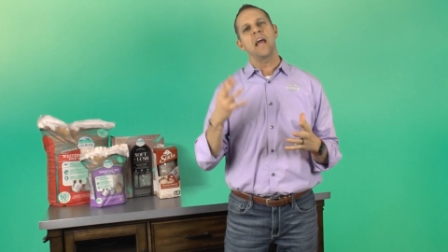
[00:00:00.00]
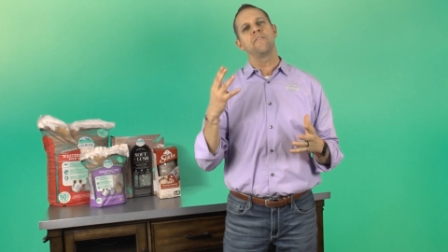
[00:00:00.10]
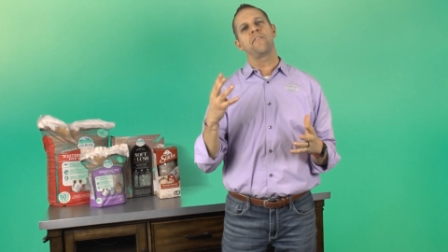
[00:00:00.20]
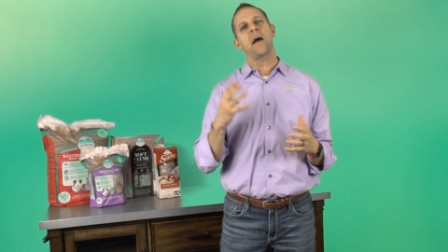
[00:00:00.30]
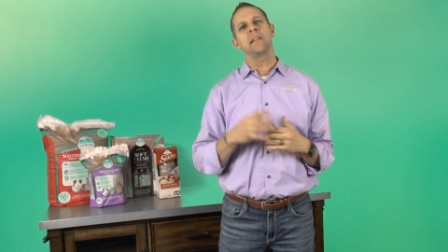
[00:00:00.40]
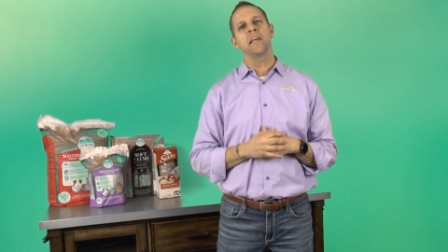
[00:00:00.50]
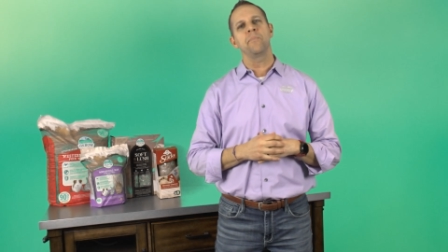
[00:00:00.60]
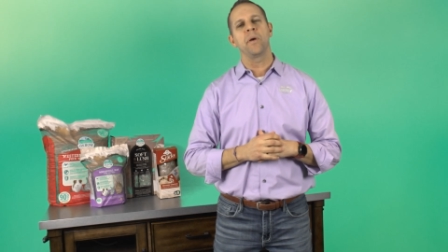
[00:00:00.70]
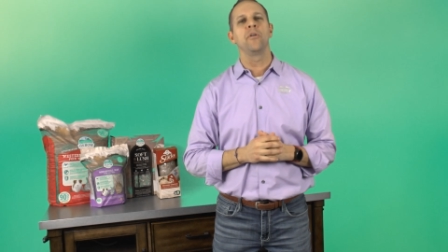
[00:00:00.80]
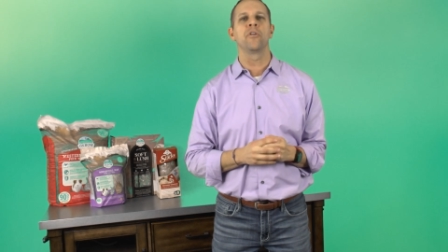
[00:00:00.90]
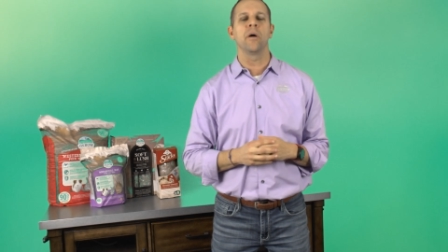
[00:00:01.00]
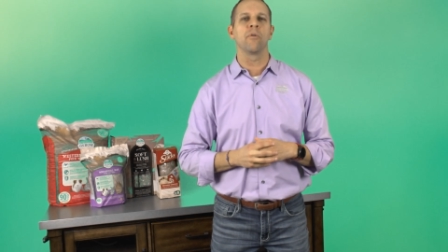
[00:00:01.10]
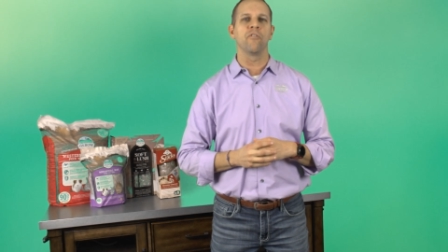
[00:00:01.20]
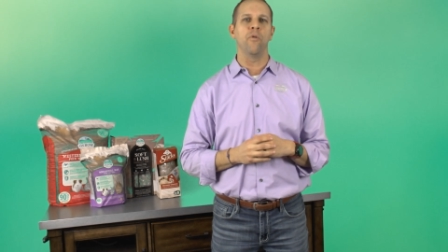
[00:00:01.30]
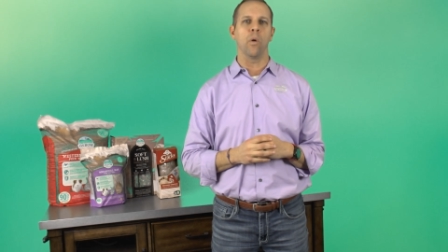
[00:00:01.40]
And finally, pillar
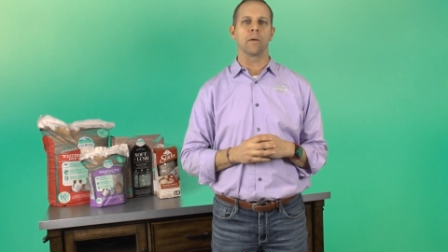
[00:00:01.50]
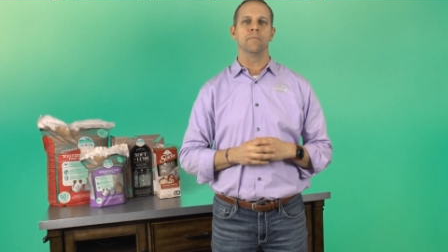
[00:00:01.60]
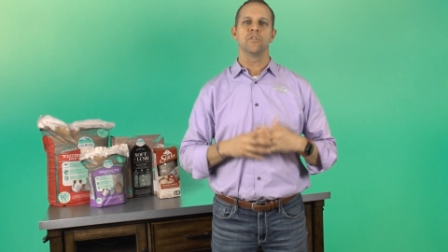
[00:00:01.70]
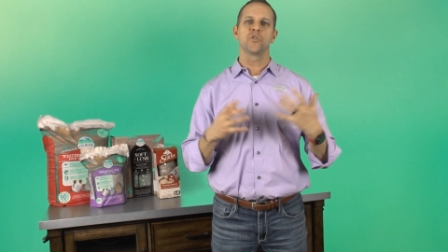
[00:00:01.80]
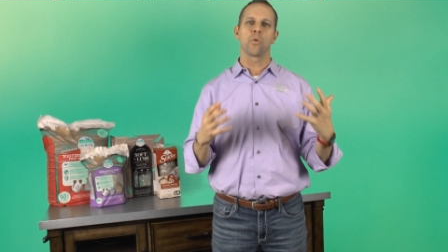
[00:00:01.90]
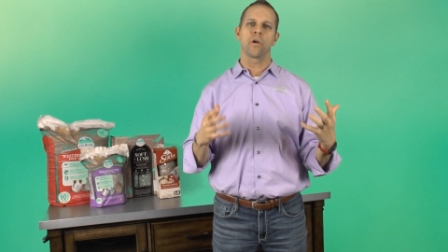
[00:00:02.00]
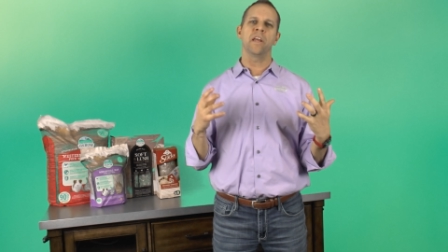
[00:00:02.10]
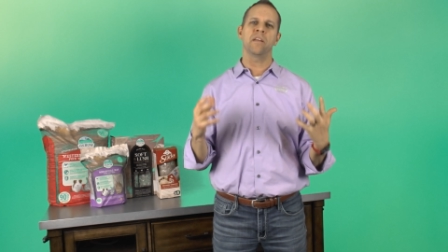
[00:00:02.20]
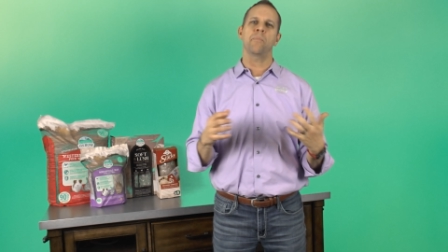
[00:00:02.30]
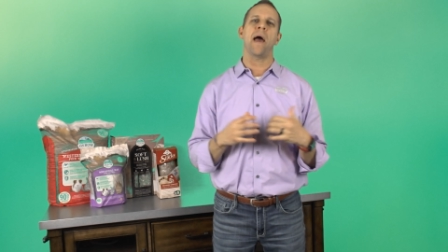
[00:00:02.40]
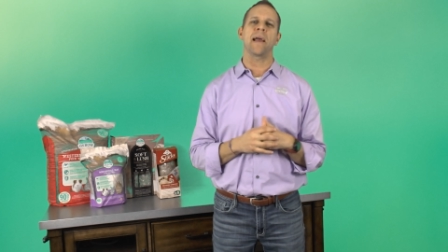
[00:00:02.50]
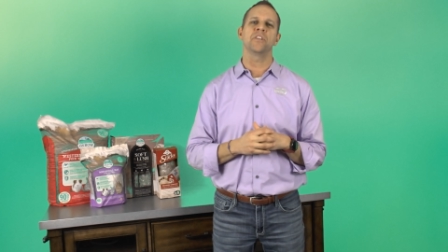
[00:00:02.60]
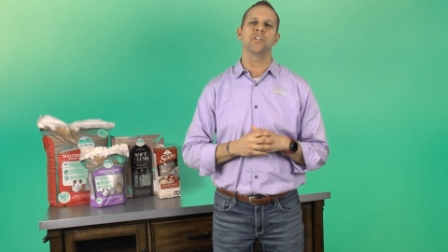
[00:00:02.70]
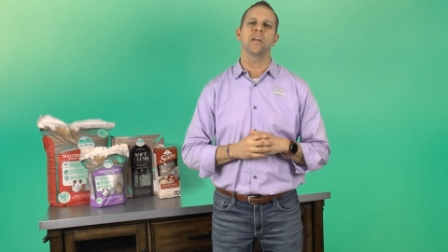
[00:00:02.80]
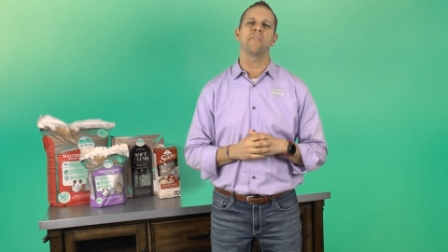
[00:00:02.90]
number four, sorting and
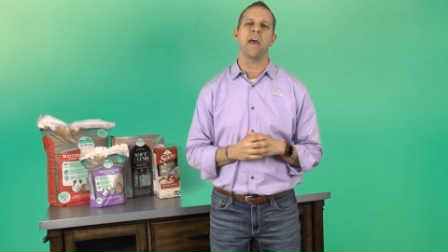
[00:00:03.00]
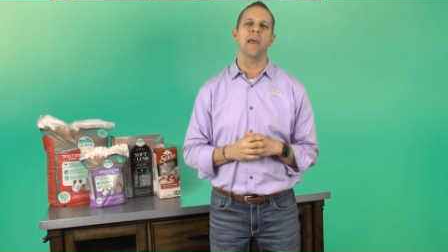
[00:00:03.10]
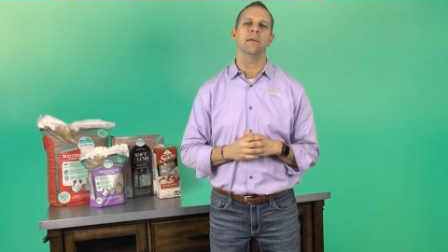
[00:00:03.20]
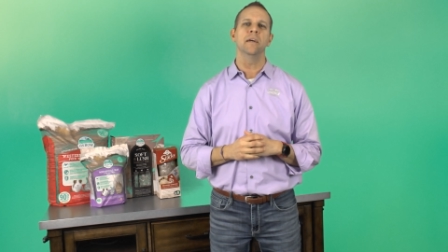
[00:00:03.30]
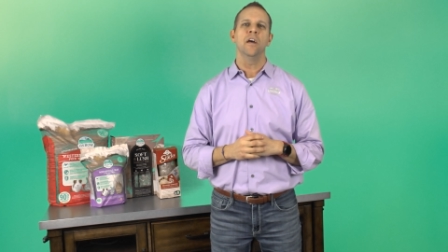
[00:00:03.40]
packaging of hay.